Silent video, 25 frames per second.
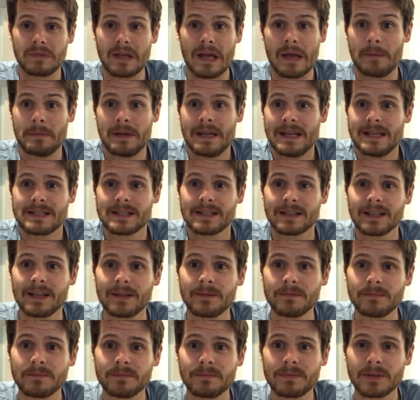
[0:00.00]

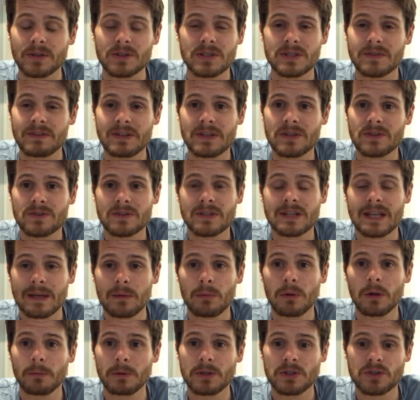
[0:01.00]
immediately, because if he doesn't, he
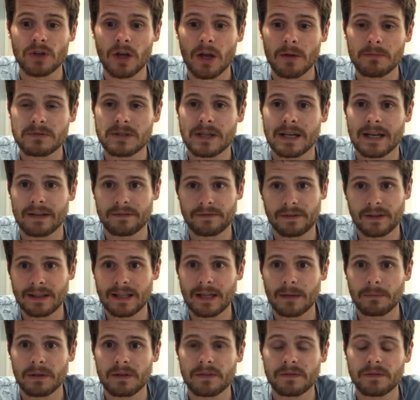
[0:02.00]
will be dropped, and I think
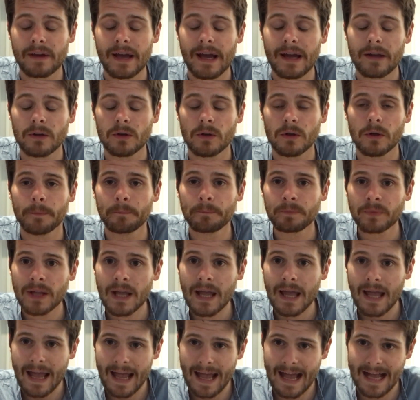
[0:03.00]
that'll be a fair call.
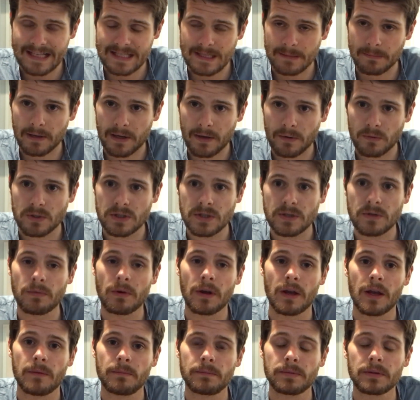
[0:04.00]
Etebo
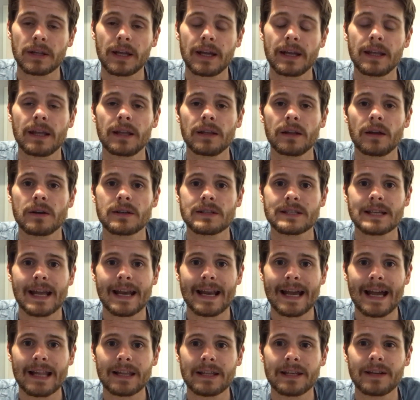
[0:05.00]
to play
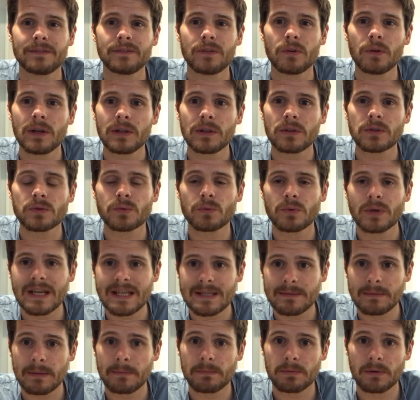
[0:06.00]
alongside Allen. I thought he looked
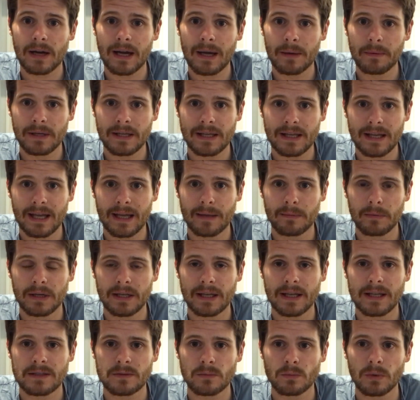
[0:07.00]
reasonably bright when he came on
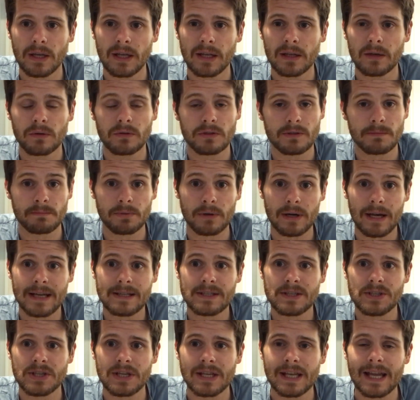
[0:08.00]
against Wigan, or as
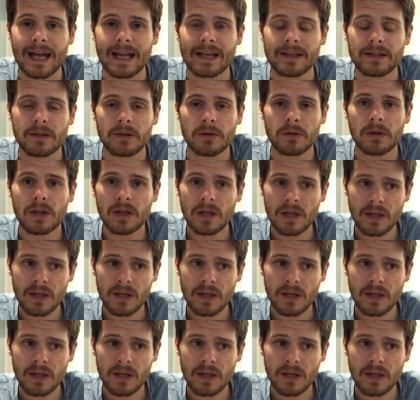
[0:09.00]
bright as you can do